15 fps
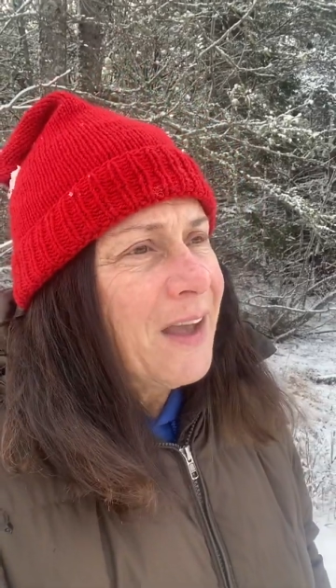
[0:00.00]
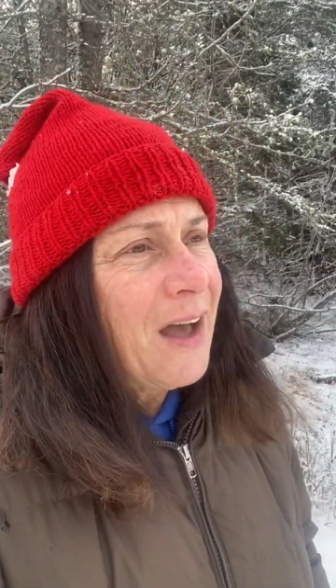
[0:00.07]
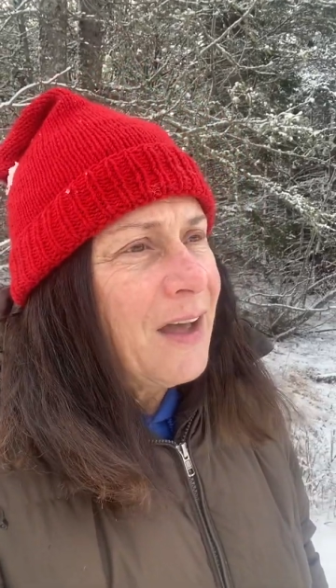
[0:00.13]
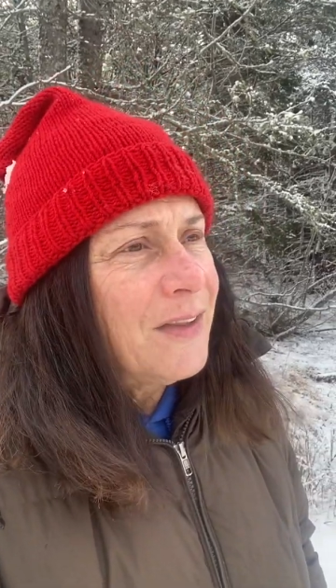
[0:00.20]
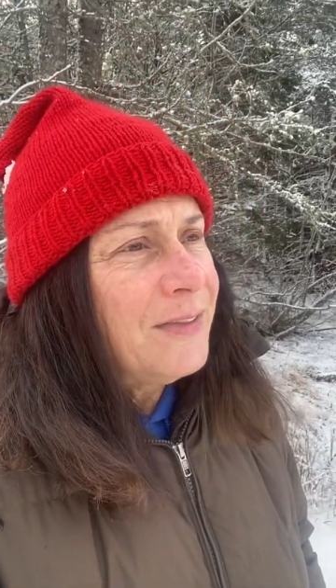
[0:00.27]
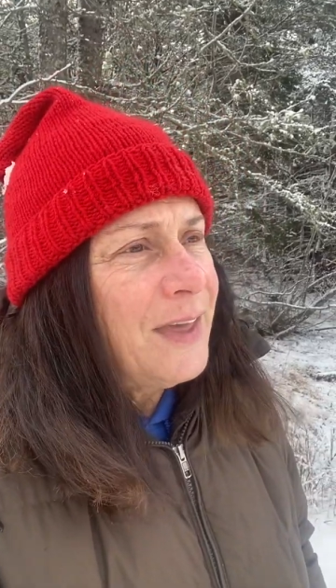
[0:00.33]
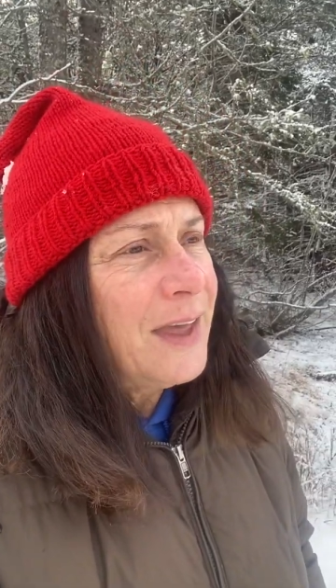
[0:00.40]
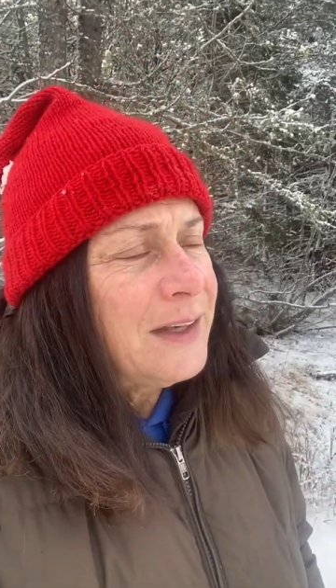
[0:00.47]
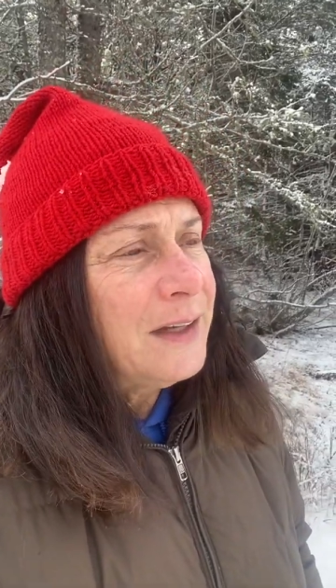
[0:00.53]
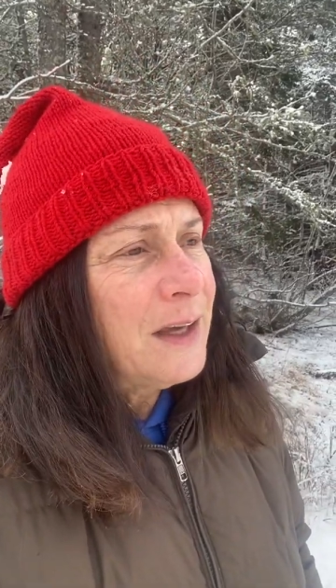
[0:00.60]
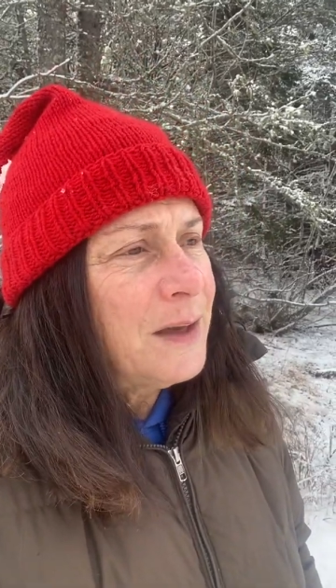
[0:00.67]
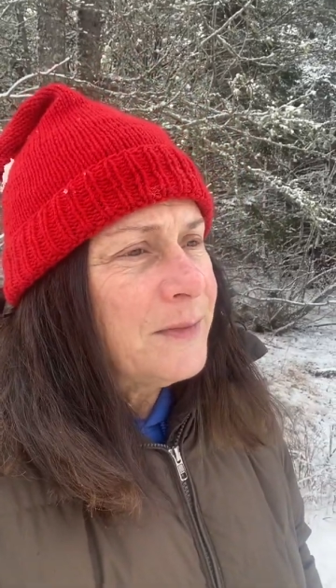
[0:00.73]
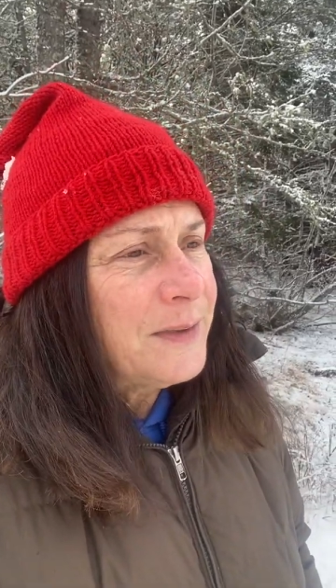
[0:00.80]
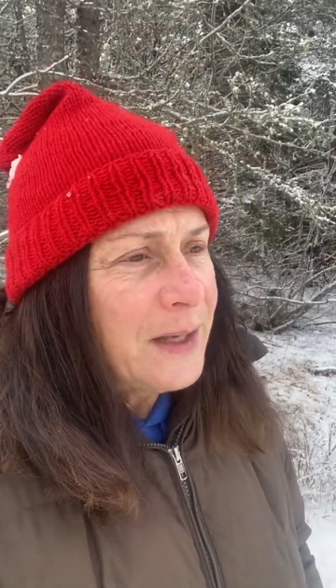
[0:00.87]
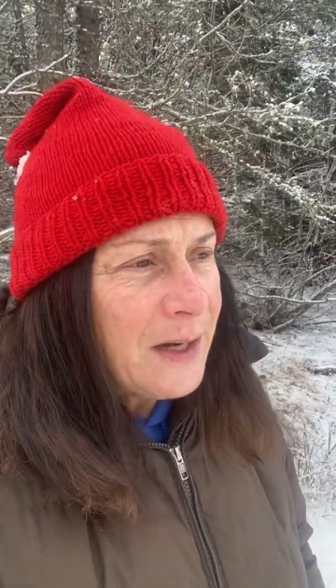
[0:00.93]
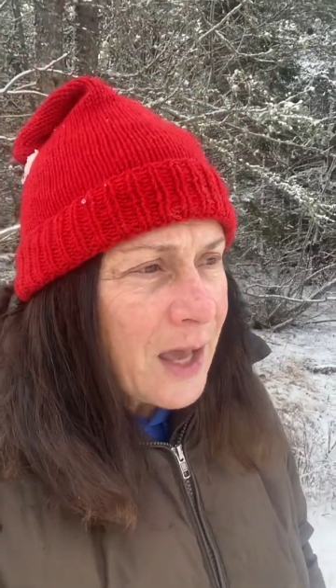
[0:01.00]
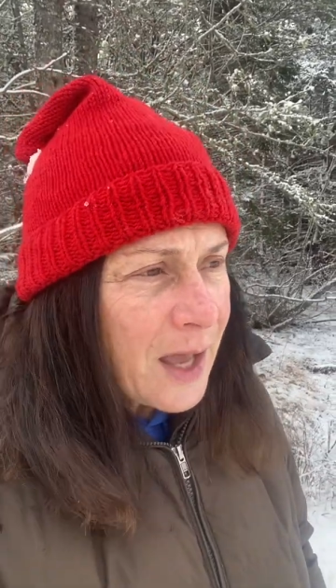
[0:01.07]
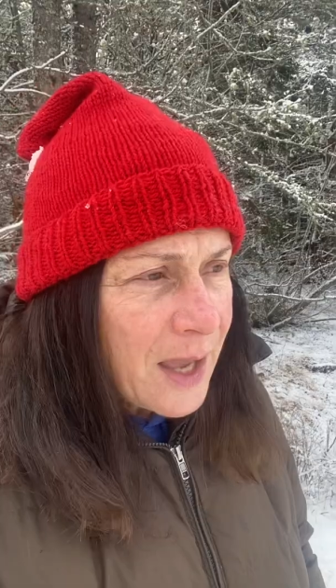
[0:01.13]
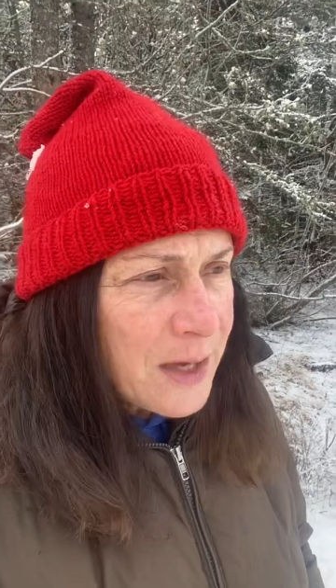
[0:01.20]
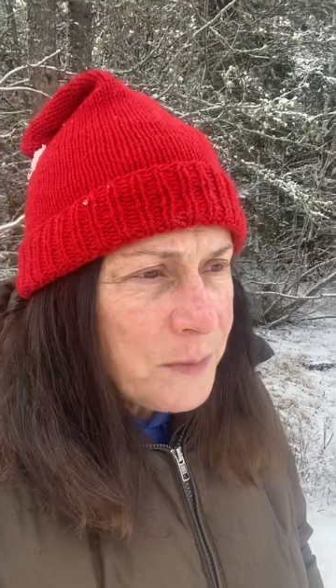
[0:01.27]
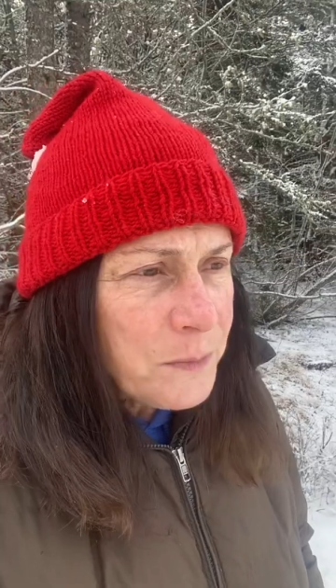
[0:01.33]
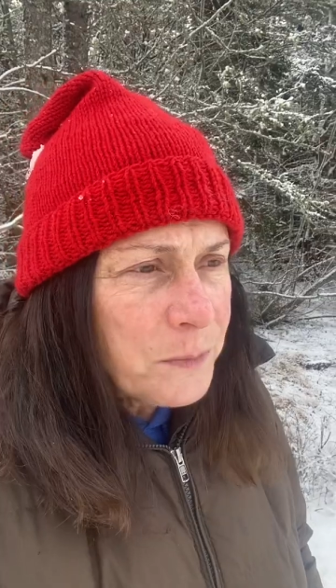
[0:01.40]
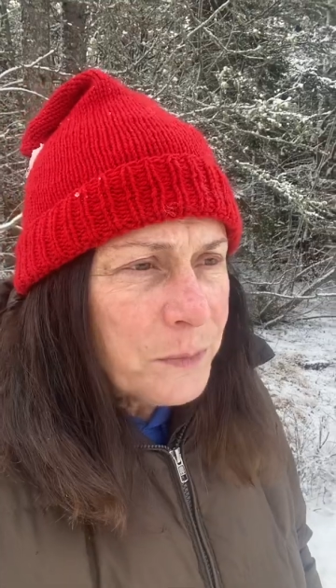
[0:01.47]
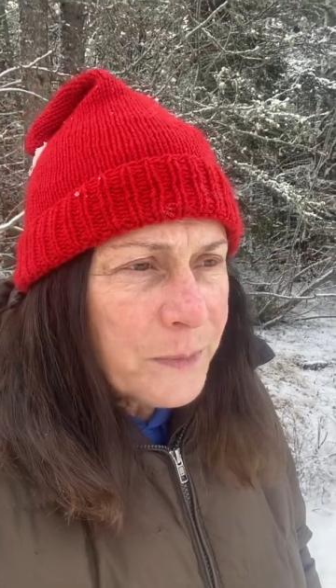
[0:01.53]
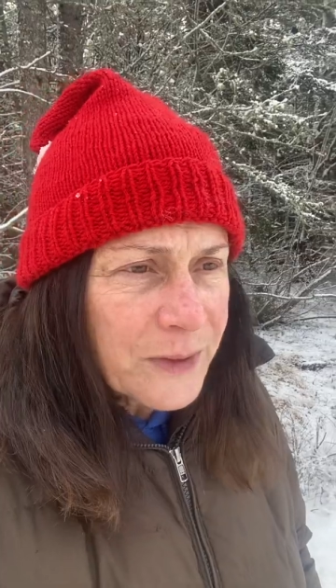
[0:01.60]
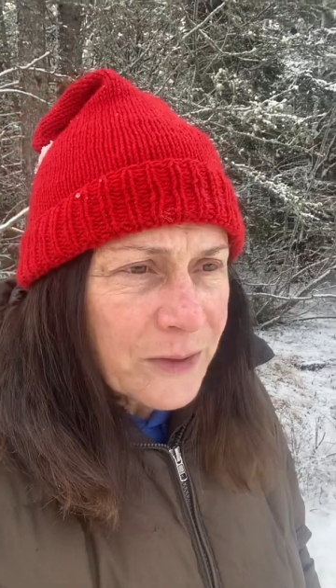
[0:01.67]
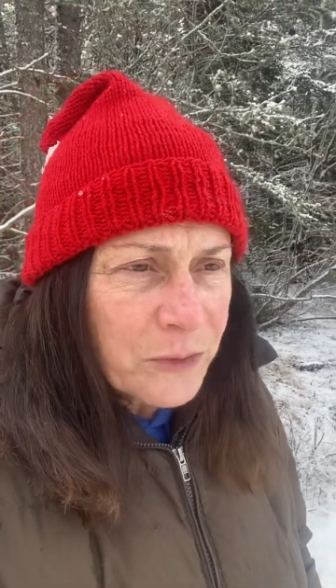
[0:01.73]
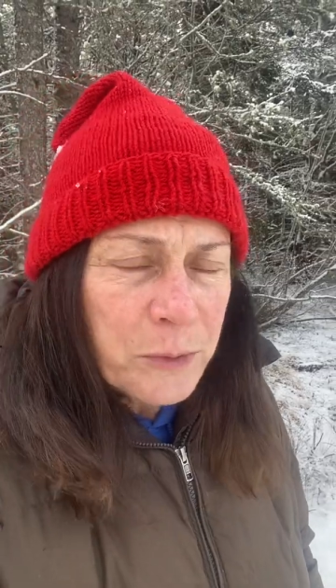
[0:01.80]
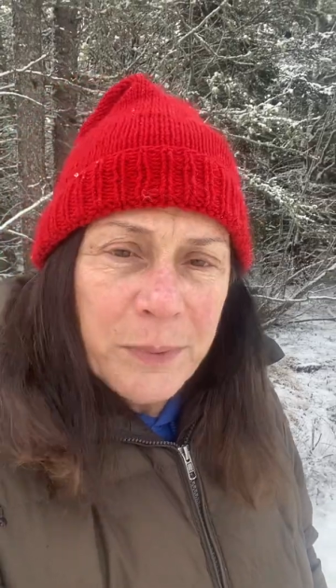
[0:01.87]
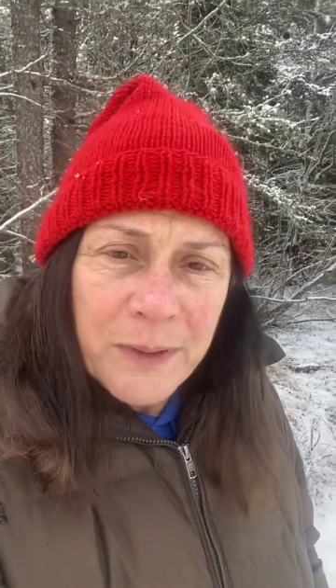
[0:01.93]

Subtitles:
then I risk